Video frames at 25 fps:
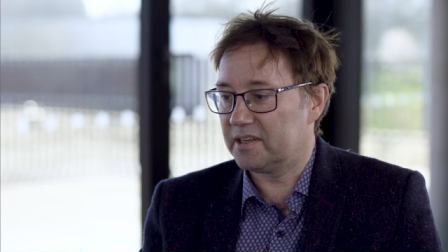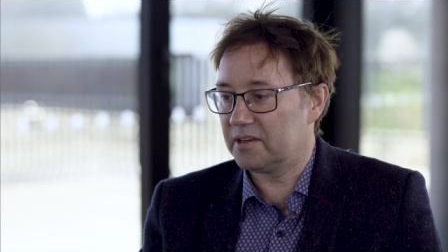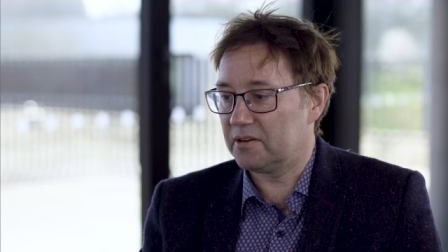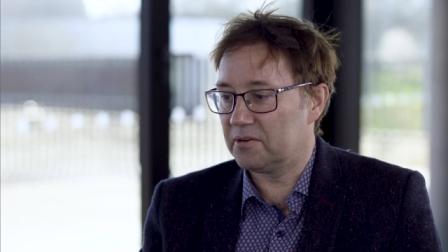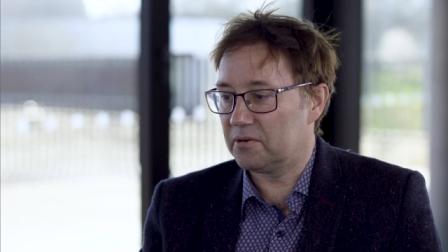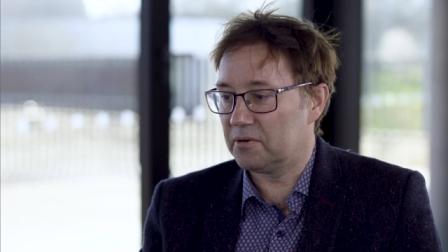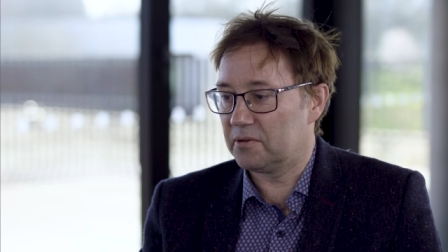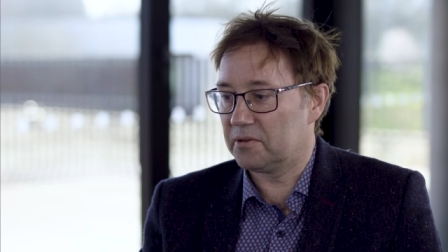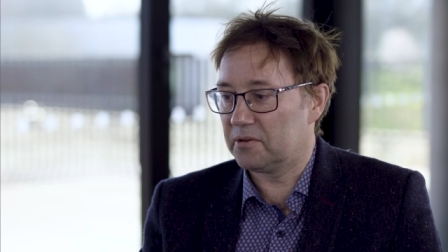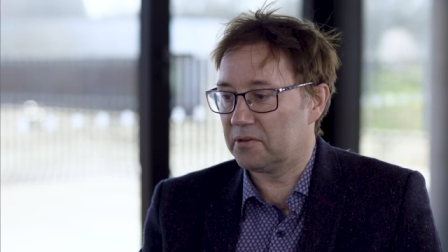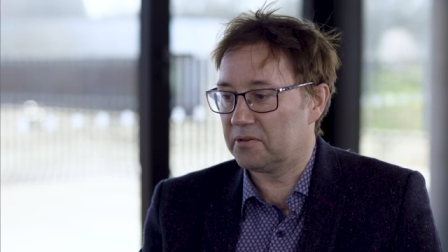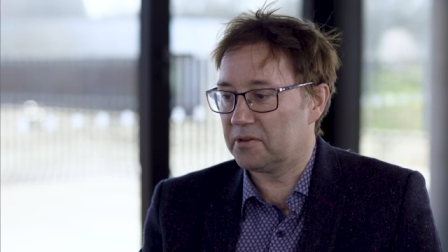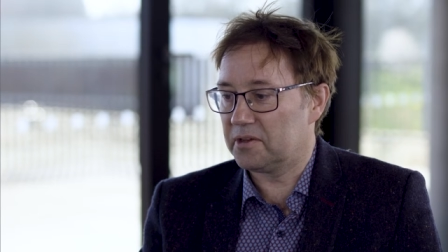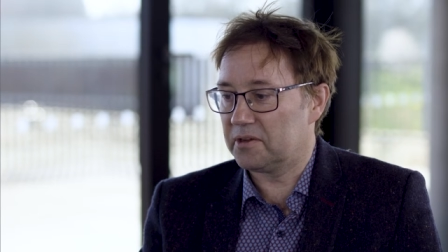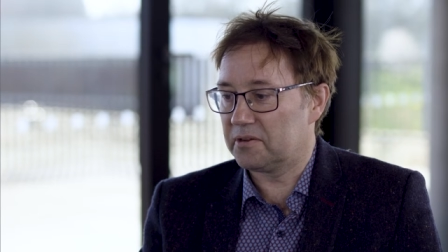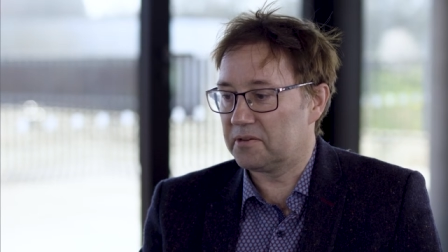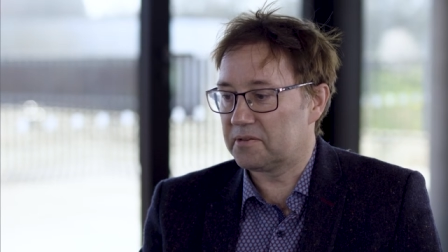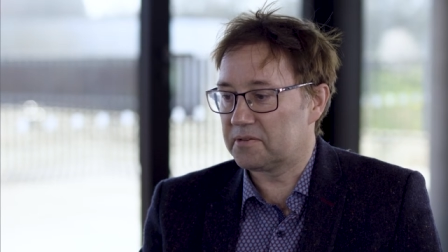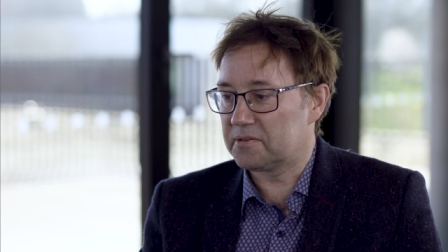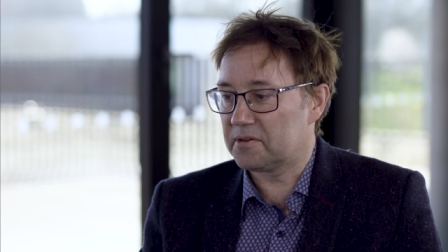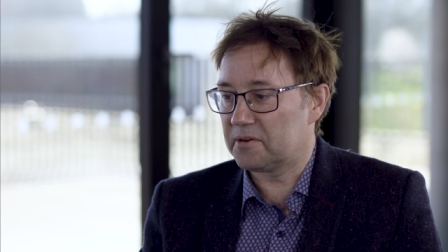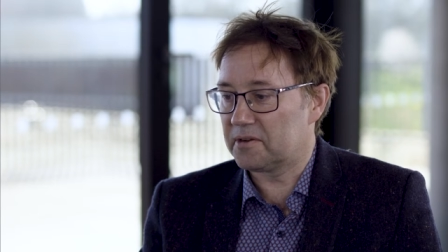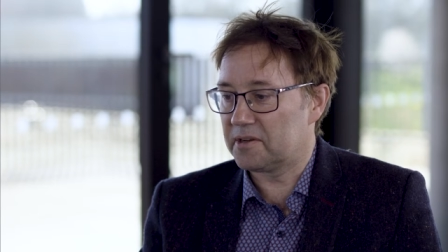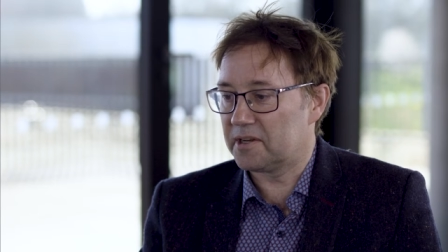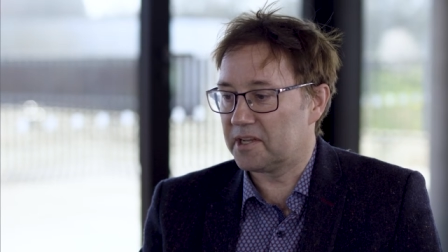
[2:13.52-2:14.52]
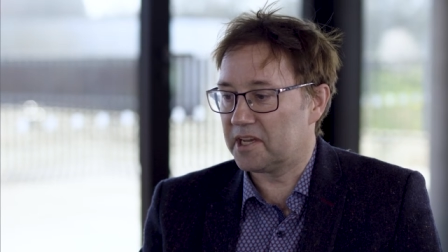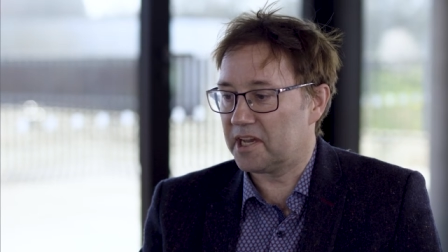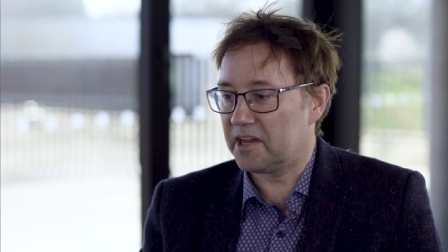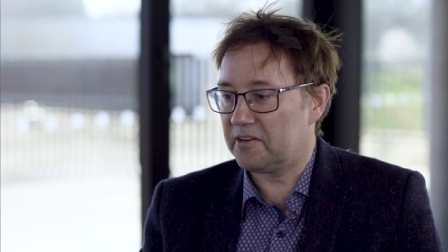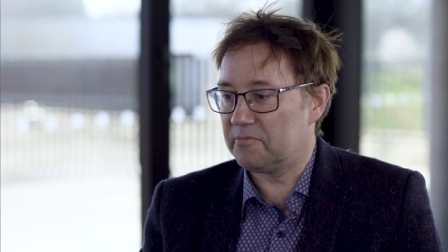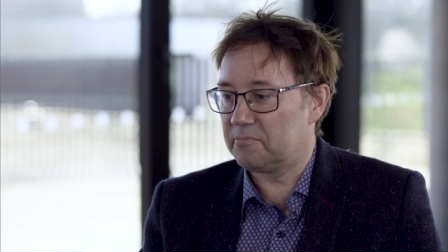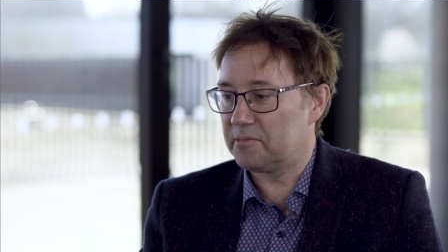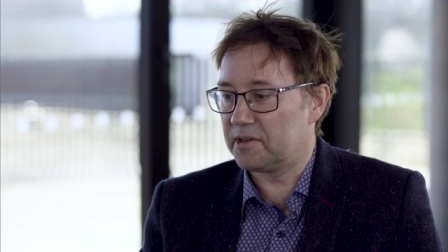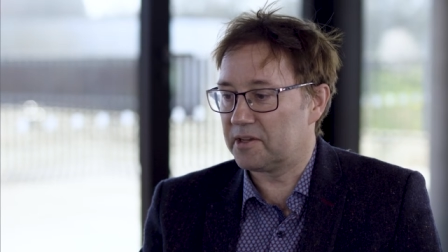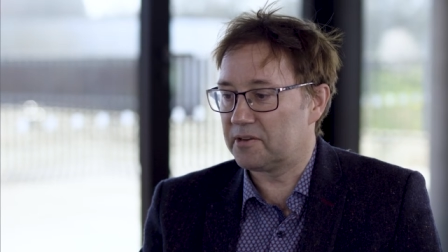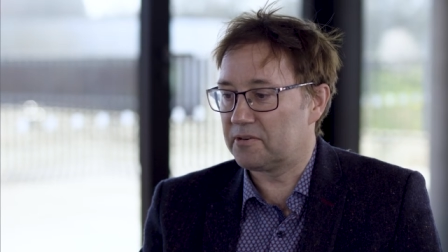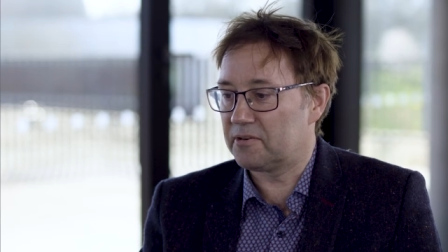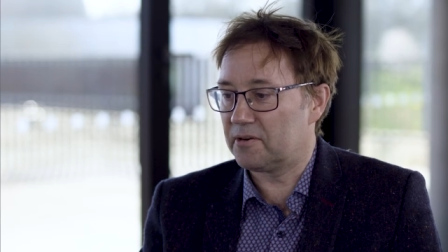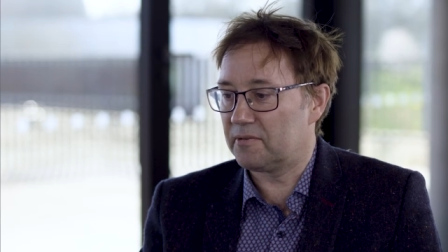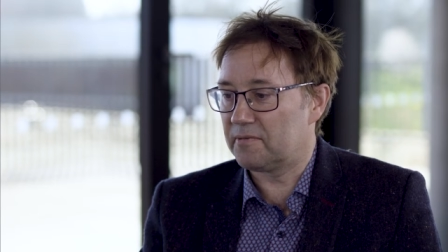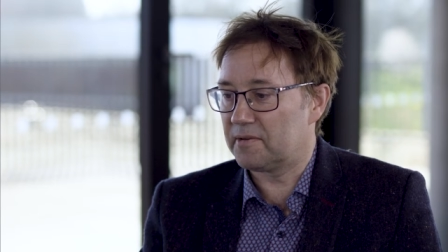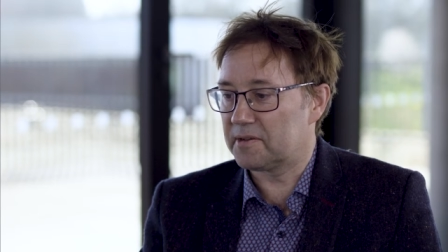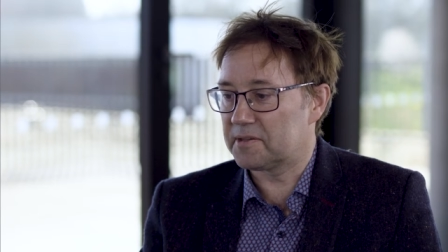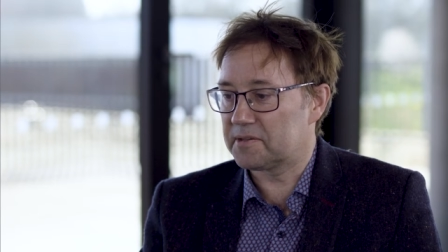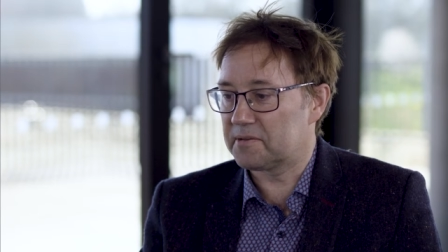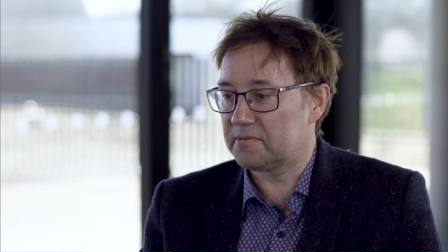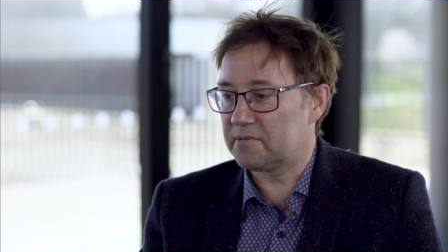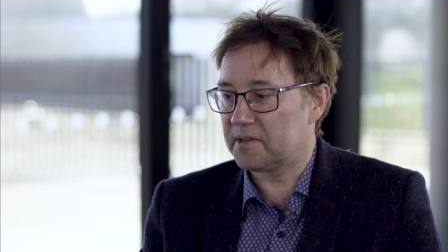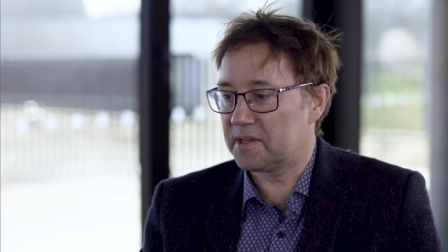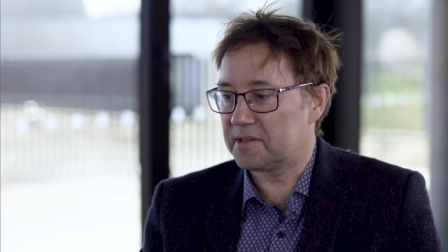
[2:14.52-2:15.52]
although there certainly have been
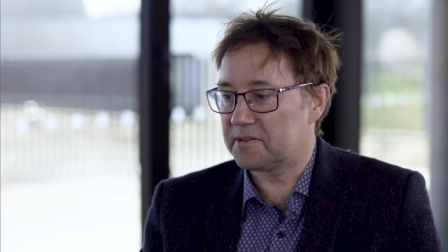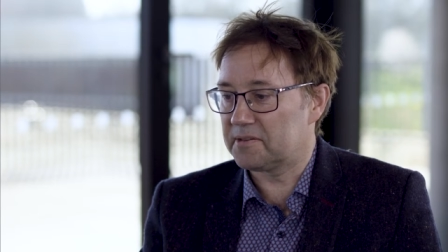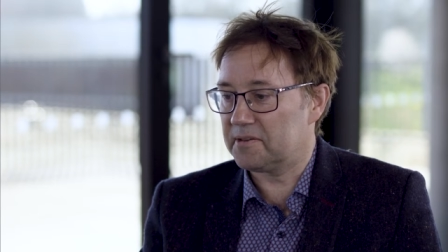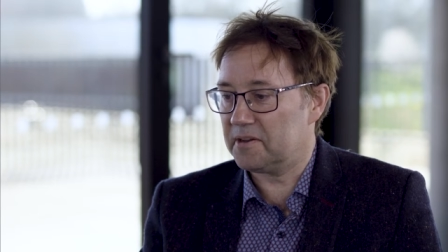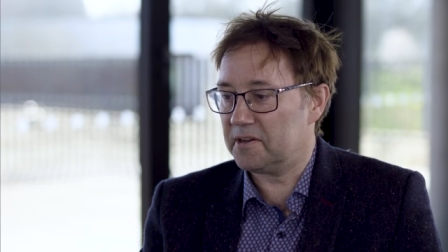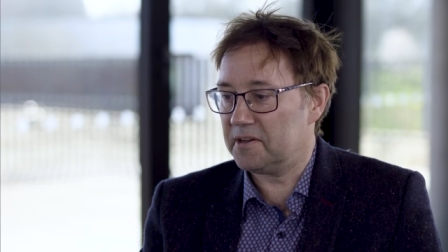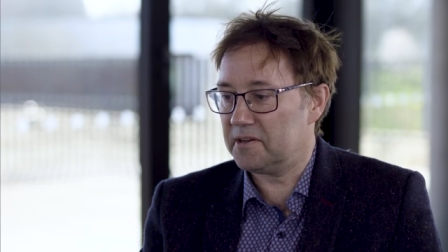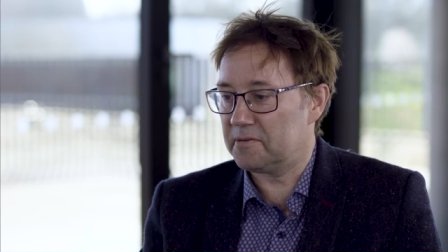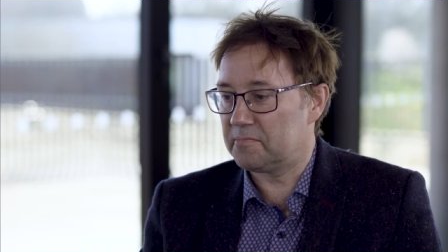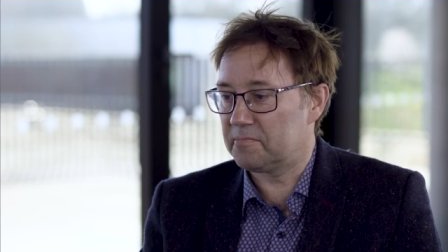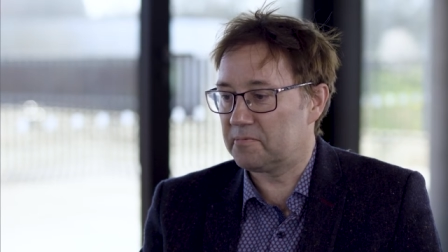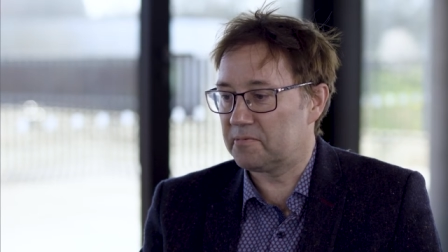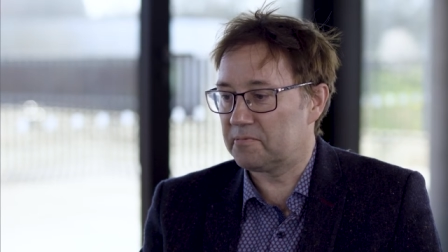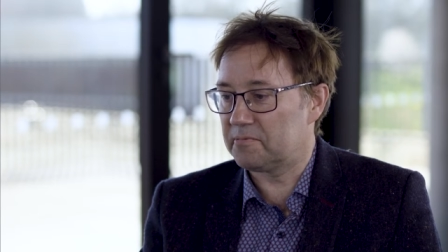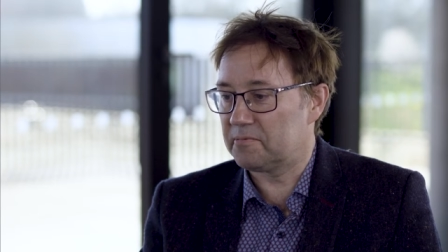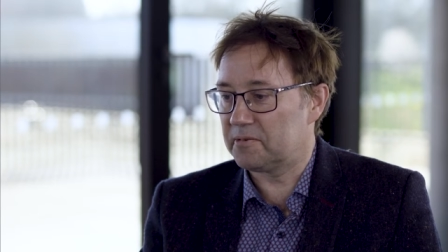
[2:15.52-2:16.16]
conflicts of that type,